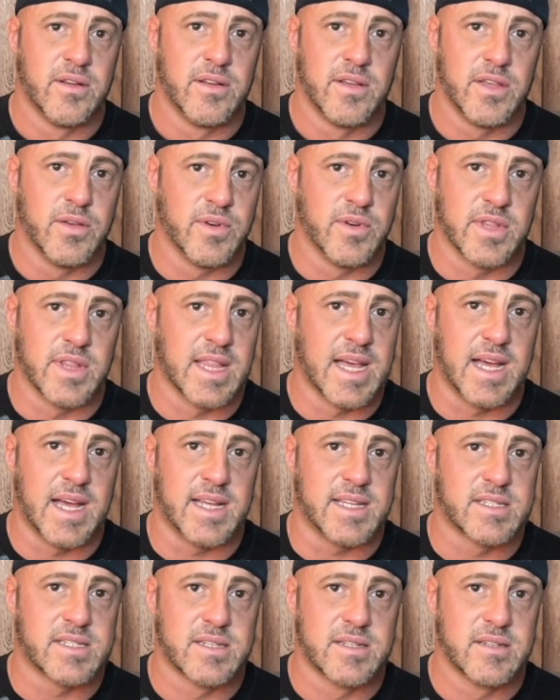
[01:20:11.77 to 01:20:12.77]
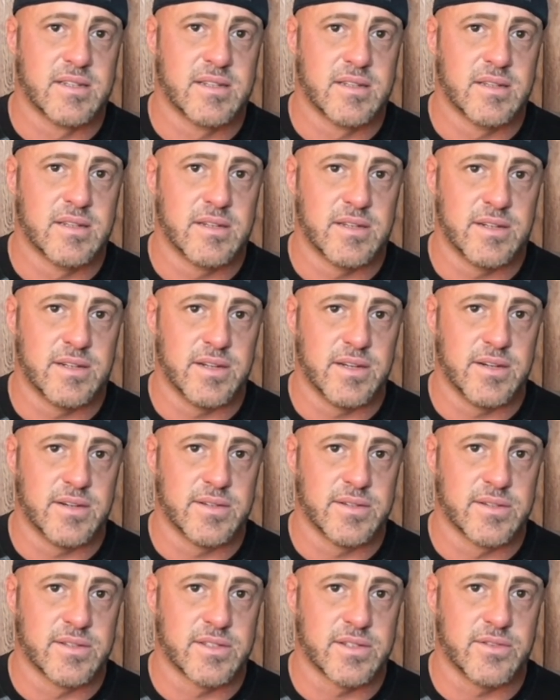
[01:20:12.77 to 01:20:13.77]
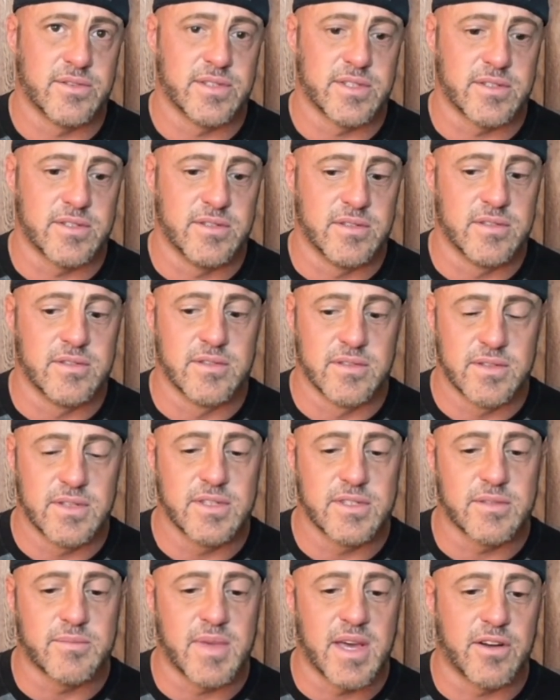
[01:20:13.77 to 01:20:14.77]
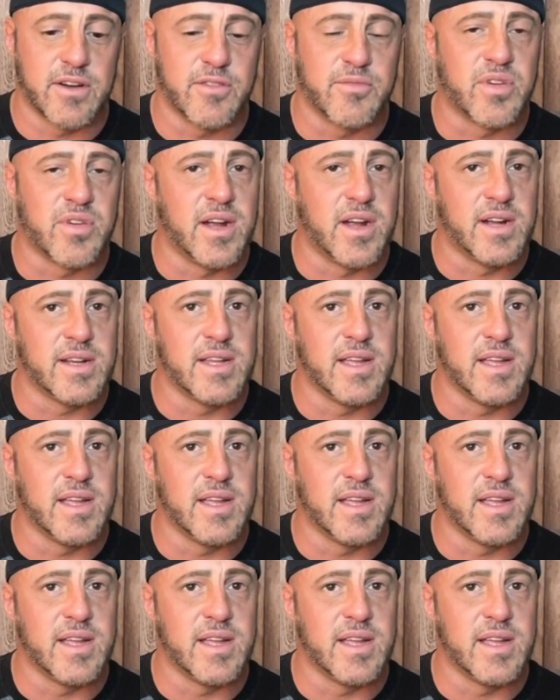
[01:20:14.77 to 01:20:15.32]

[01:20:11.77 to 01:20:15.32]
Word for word: You would last, you know. So it was a, it was a matter of pride.